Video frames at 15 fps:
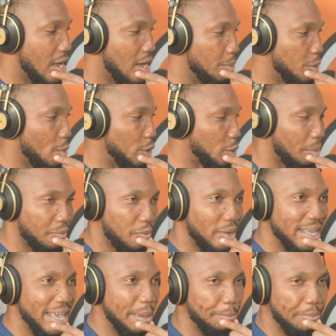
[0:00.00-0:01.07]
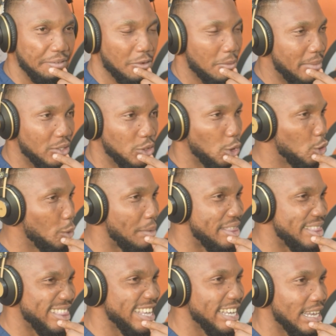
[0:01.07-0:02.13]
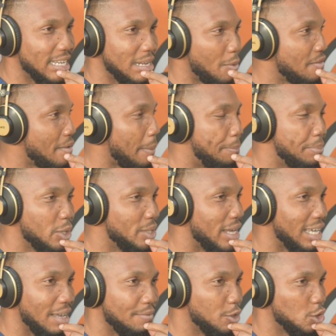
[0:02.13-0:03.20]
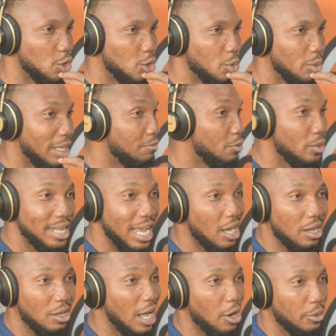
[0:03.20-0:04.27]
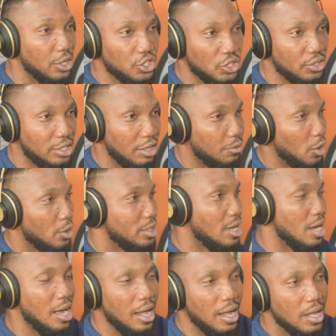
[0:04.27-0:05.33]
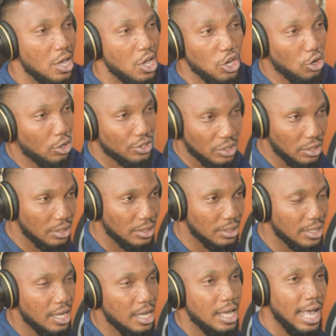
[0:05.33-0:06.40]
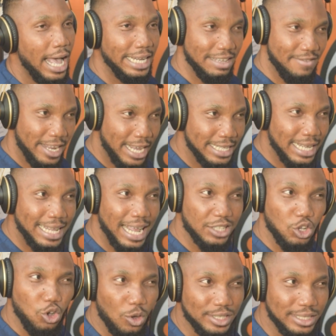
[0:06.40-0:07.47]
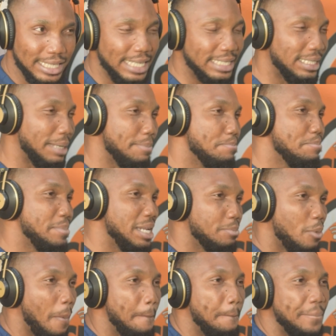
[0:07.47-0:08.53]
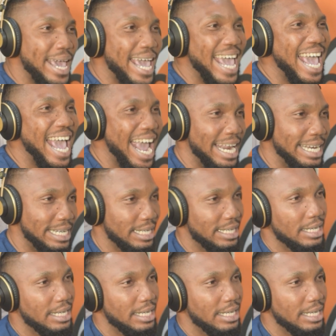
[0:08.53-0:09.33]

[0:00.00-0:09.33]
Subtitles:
you want to perform a performance, you should be thinking whatever bill they are giving to you, they've done their calculations, they've done their costing, and they realize that cost is the minimum per head,